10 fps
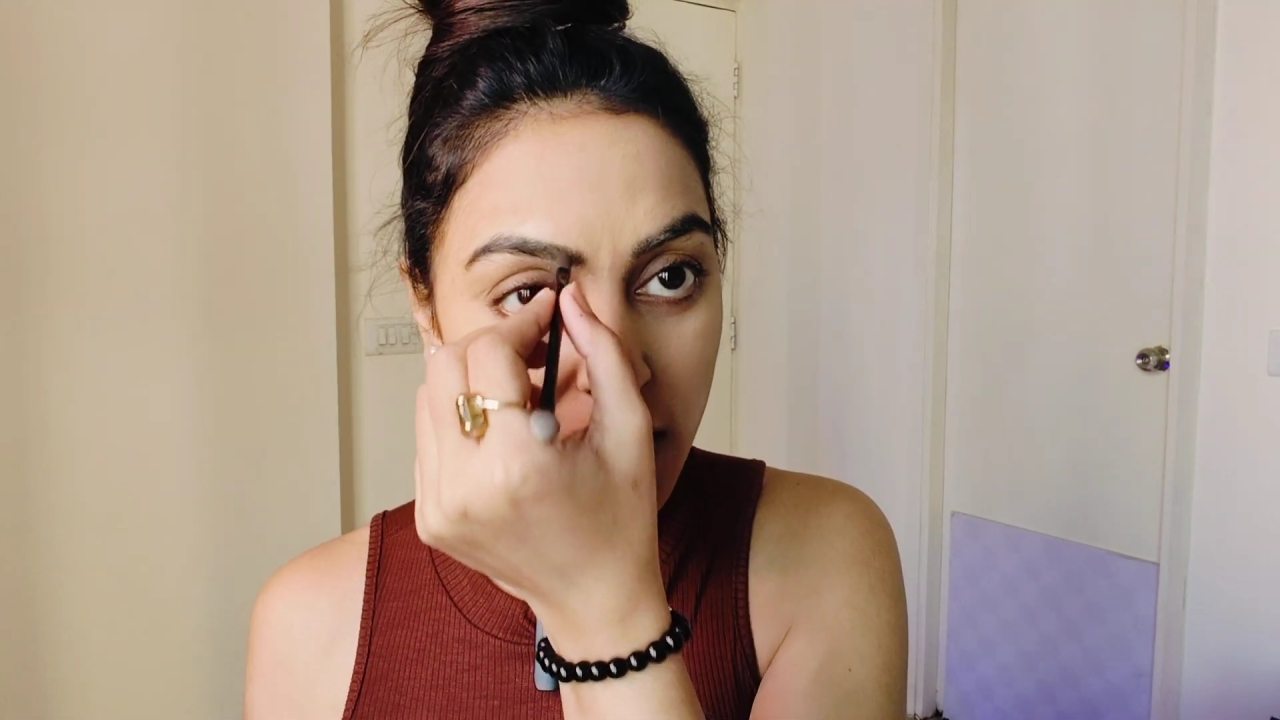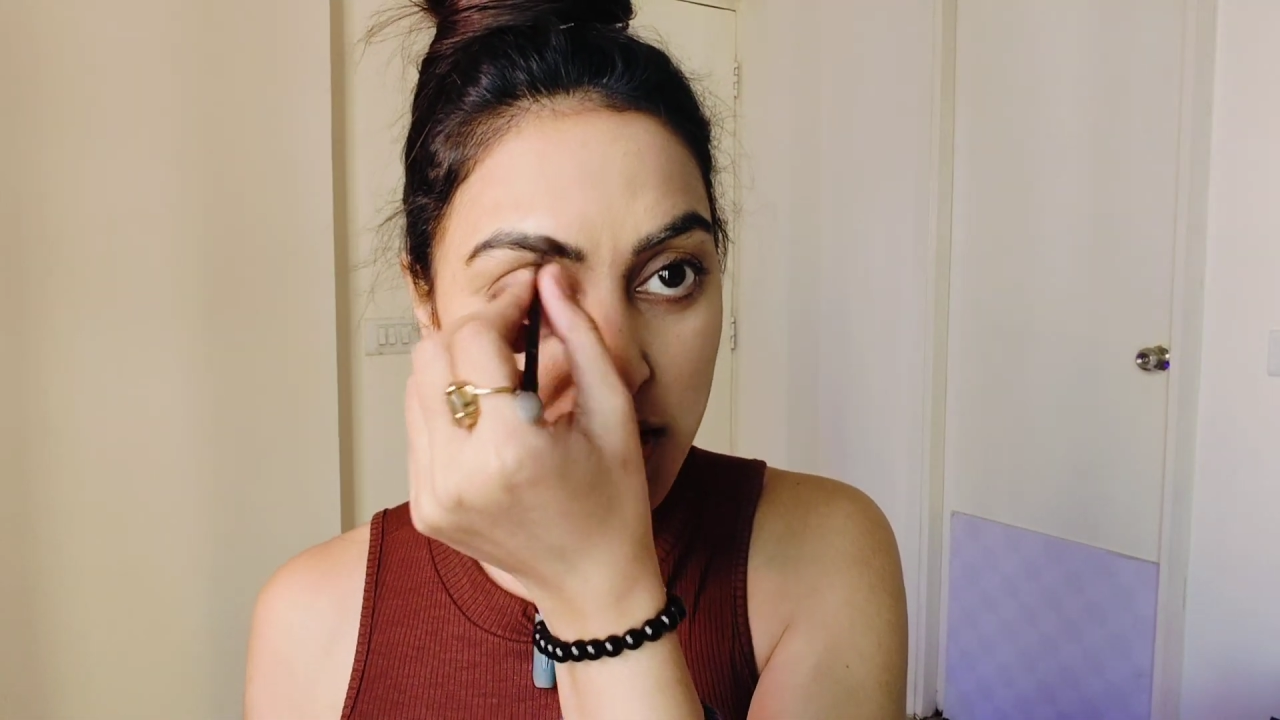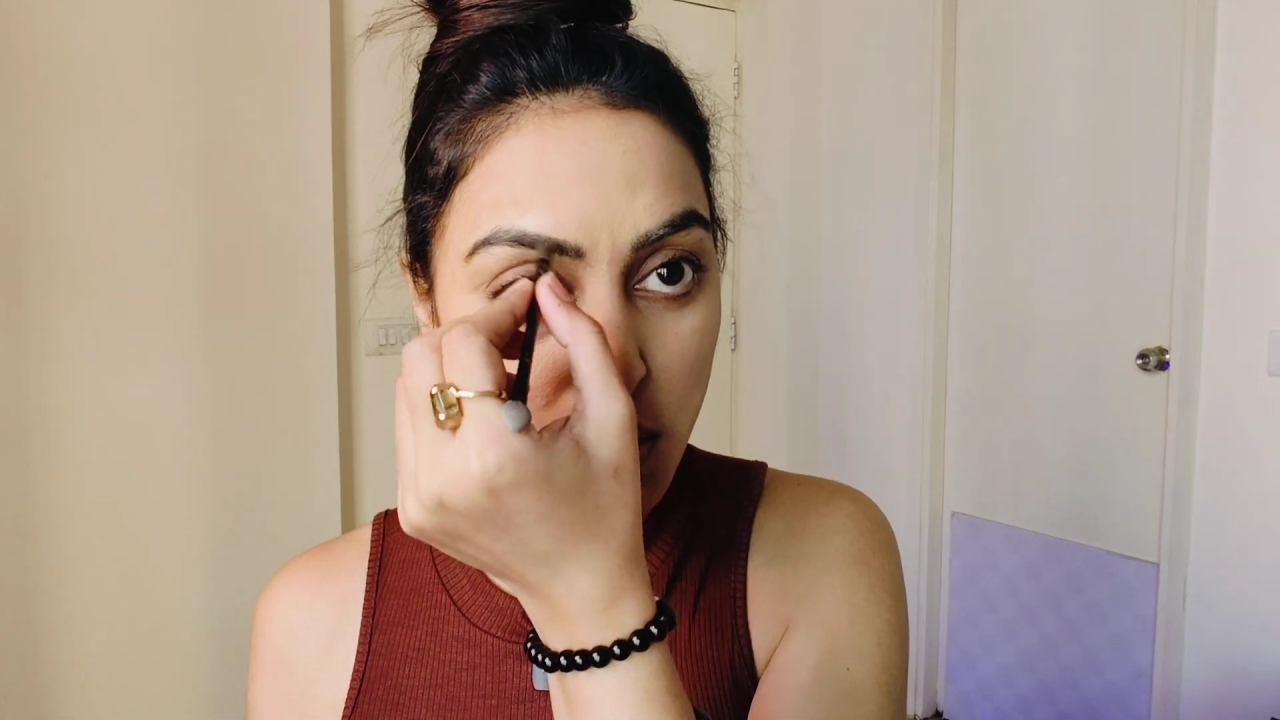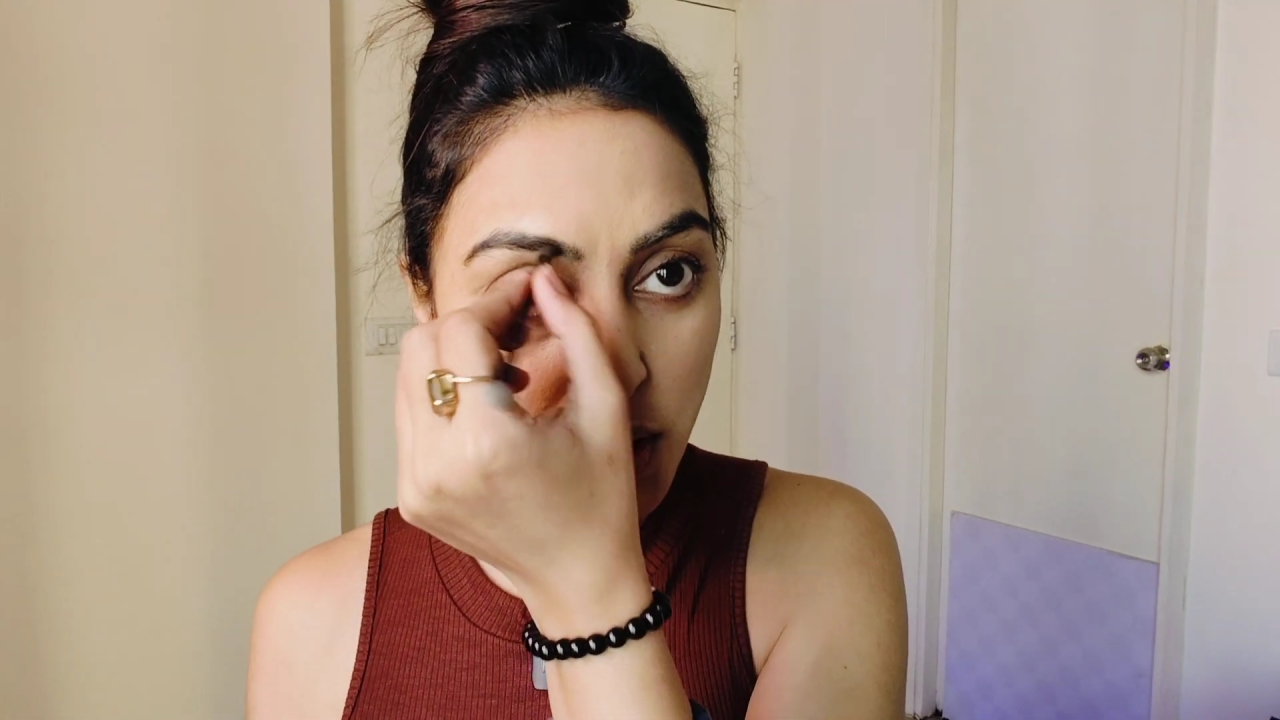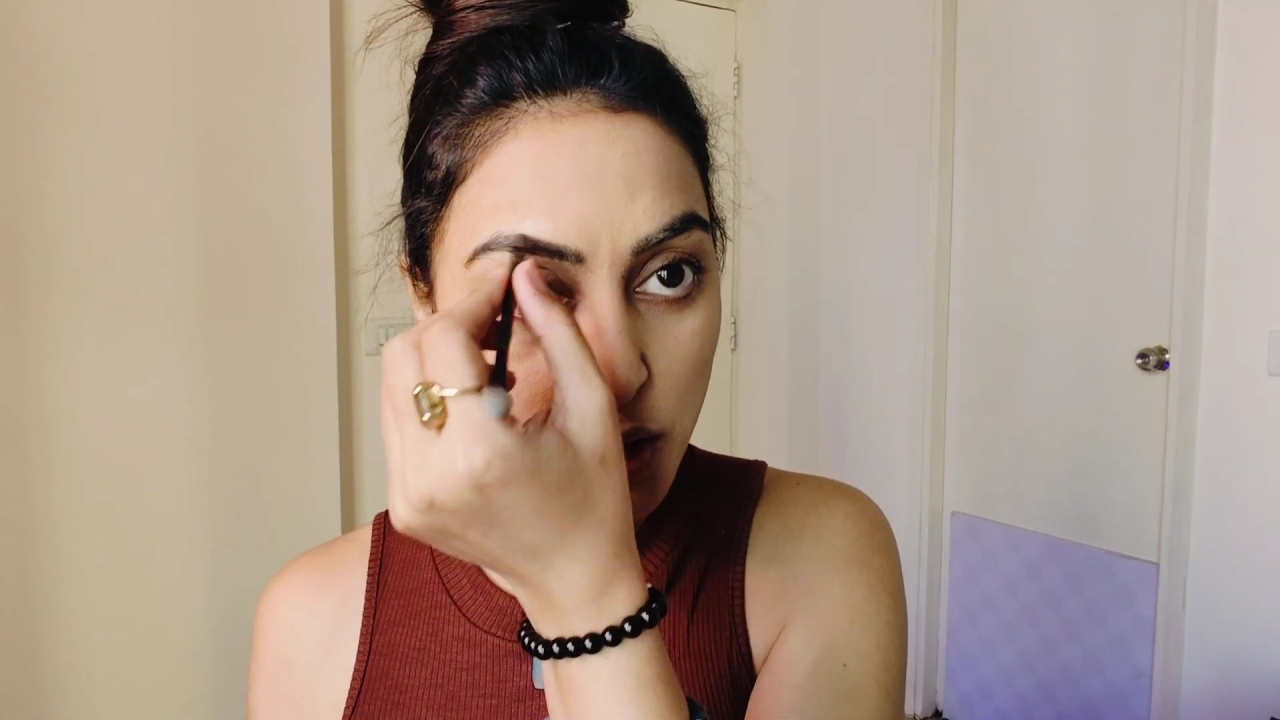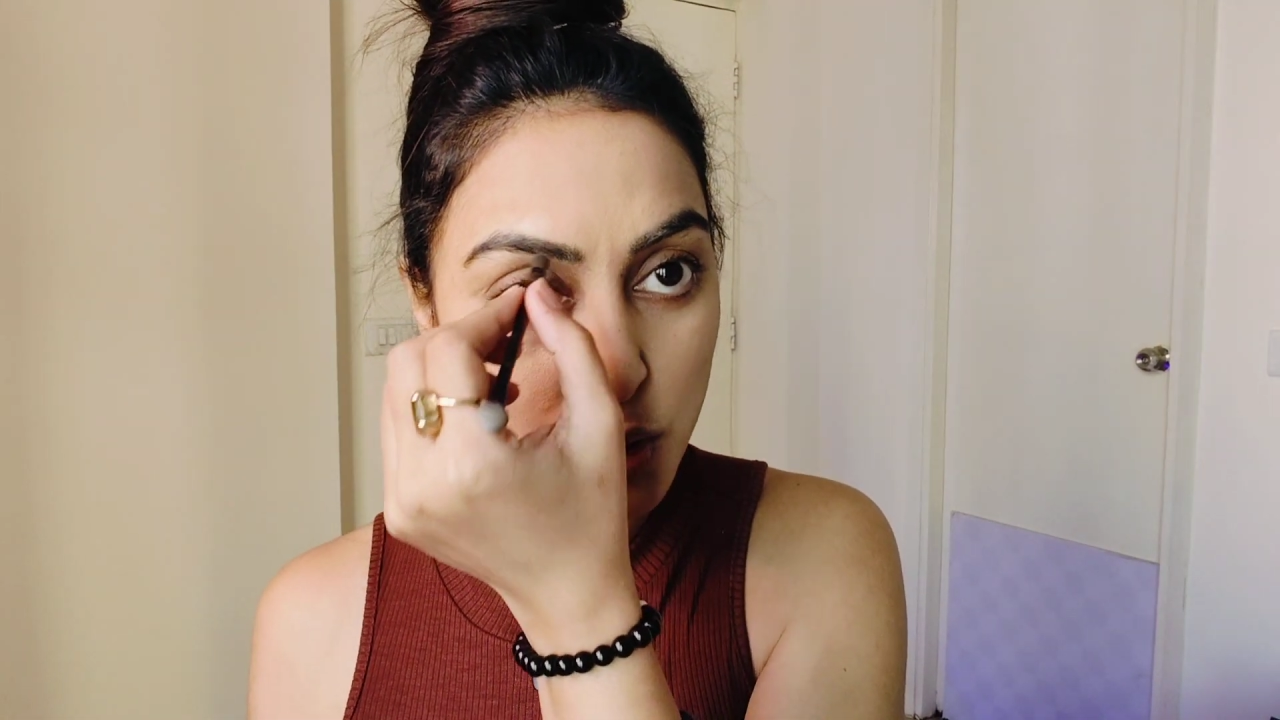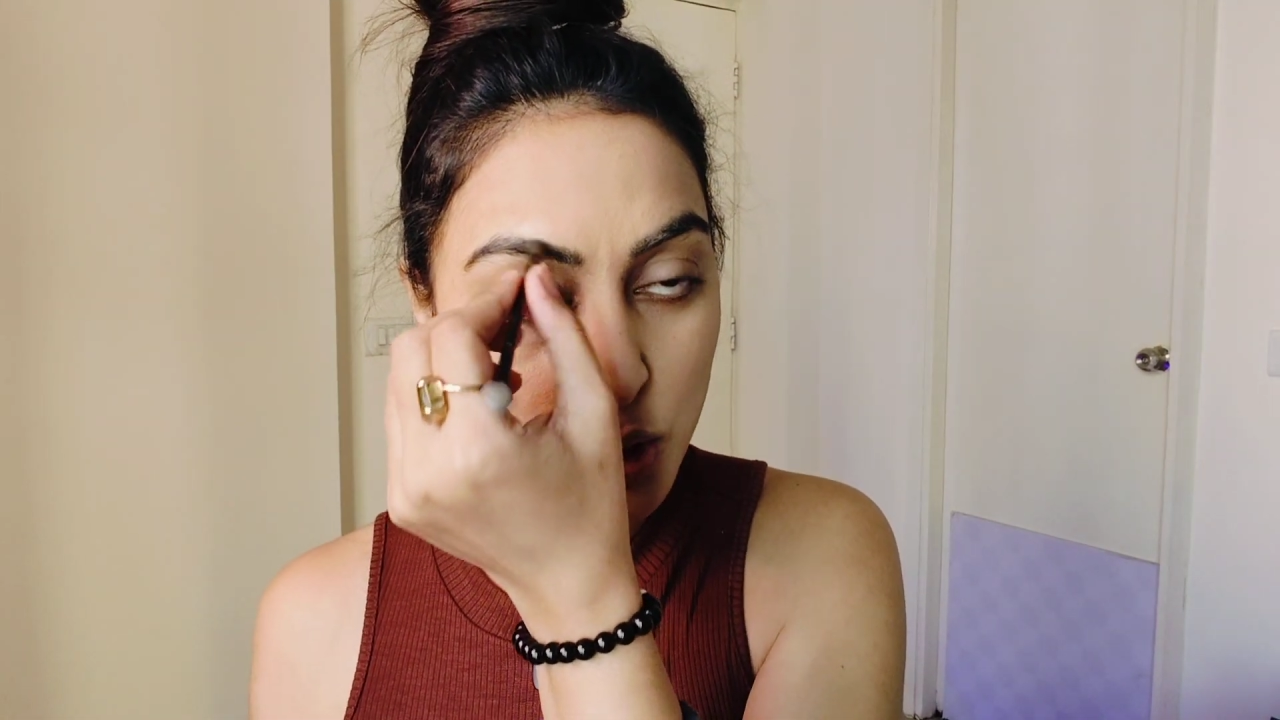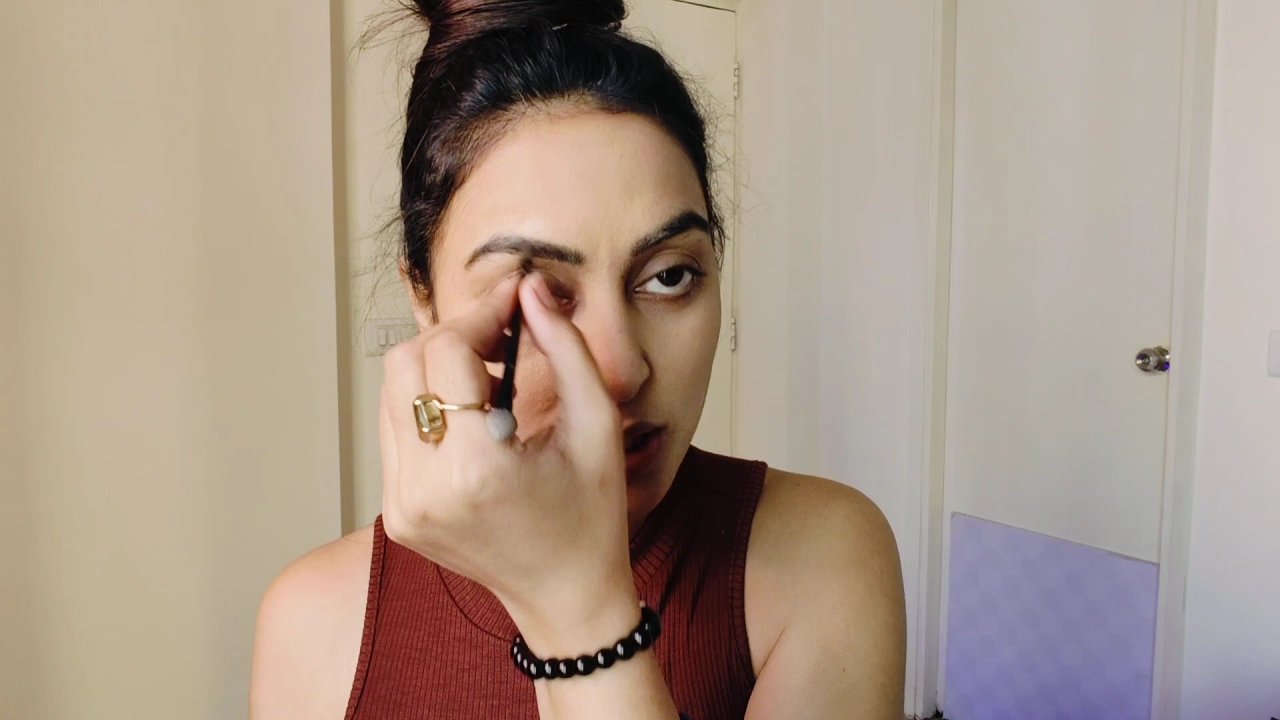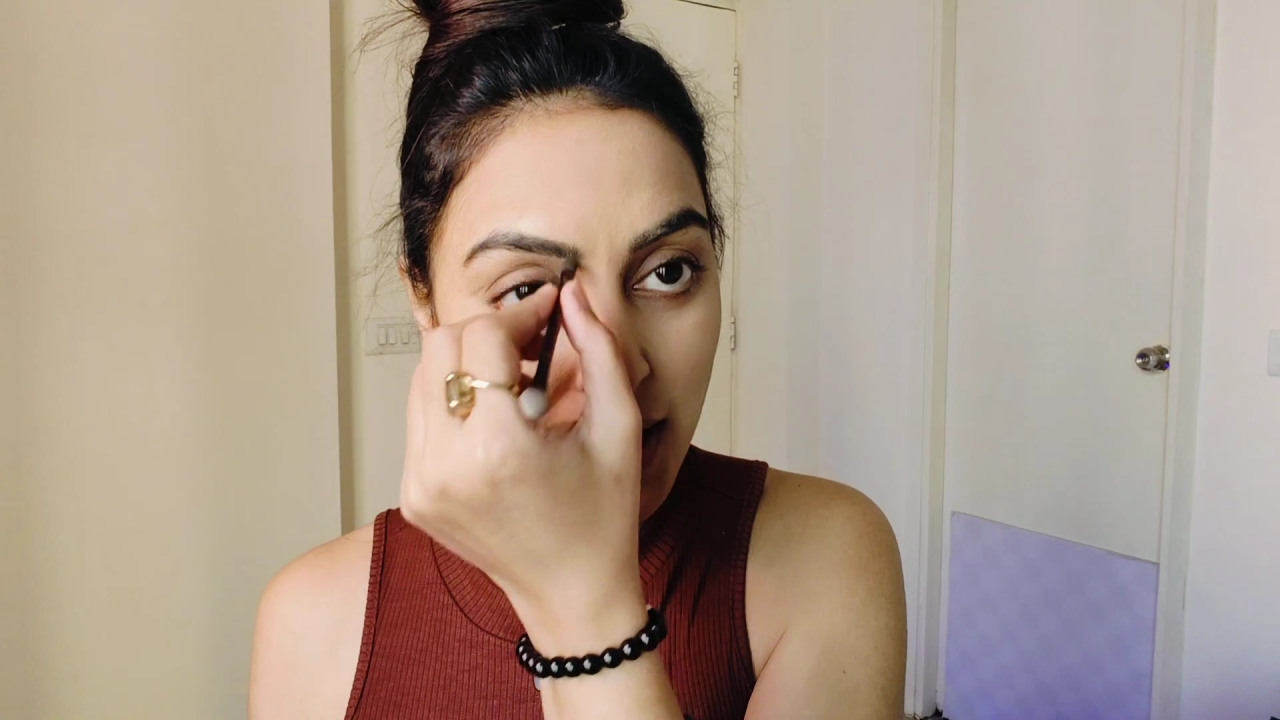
So I usually